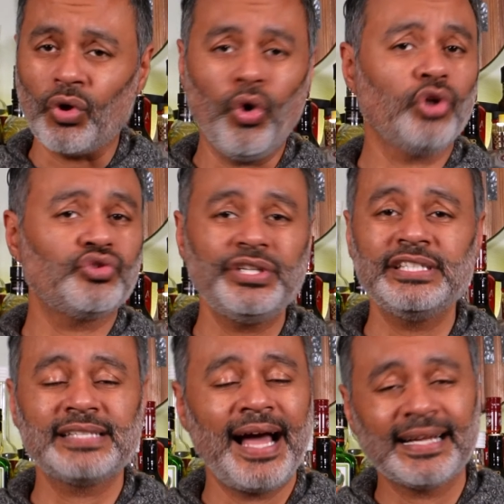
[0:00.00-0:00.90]
all three of
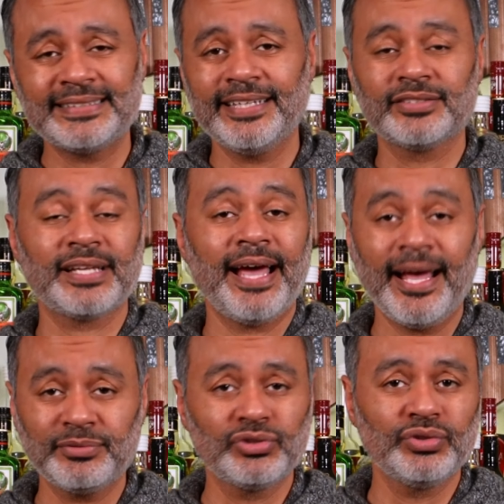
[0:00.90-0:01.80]
these cocktails,
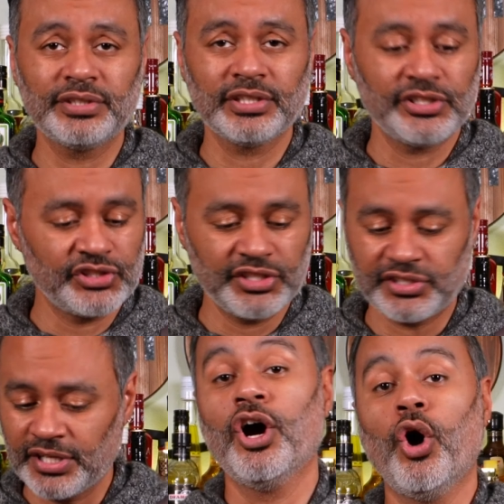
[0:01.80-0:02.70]
absolutely delicious.